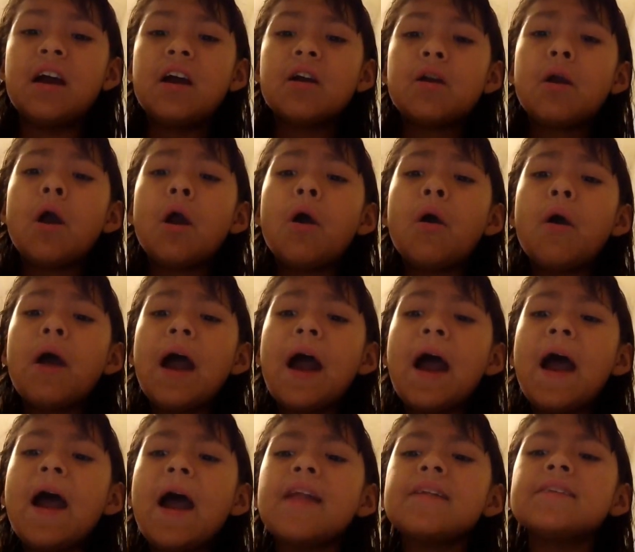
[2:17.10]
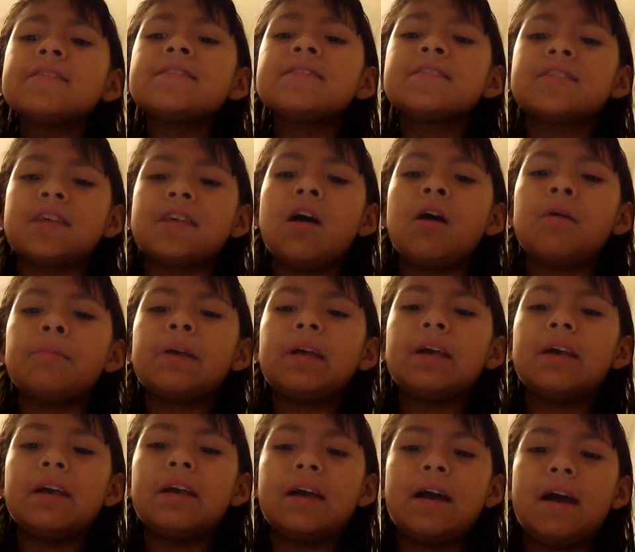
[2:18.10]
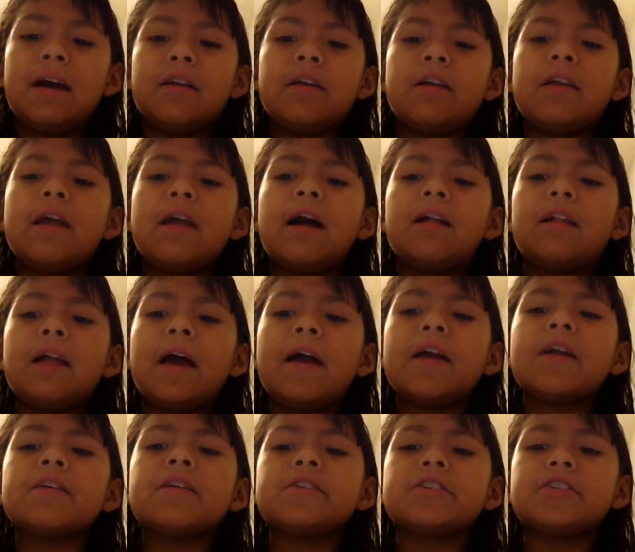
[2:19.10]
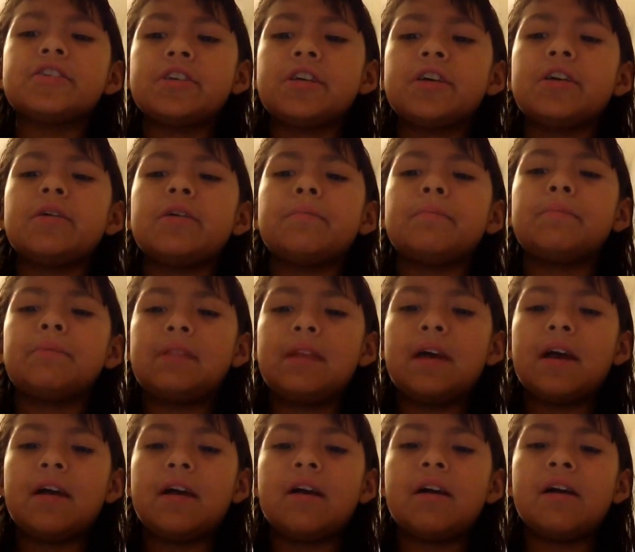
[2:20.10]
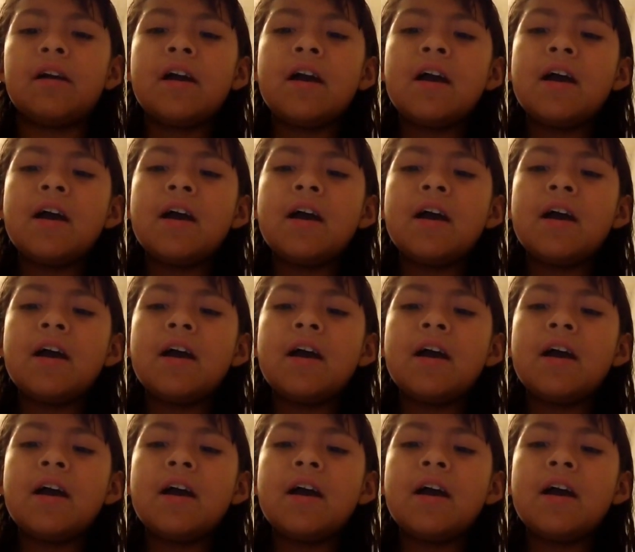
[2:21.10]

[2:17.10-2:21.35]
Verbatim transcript: Go ahead and sell me out, and I'll lay your ship there.